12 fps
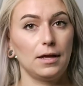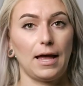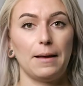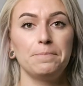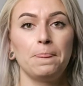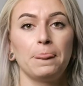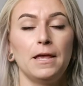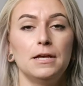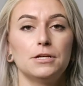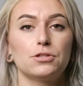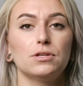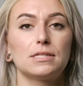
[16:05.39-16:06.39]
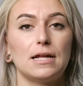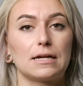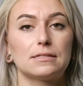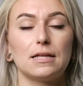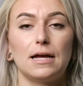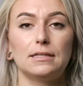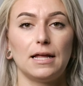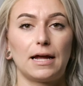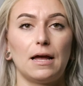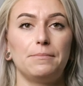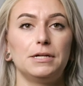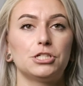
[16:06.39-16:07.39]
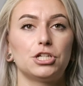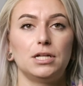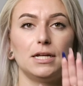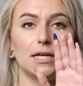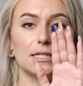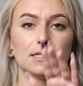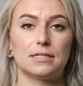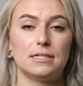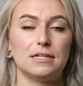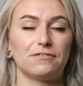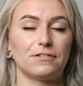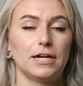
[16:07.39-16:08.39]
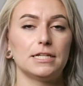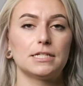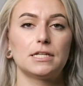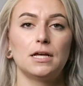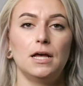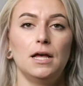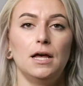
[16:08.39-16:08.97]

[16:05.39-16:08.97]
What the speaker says: Okay, so this next slide, like I mentioned, is different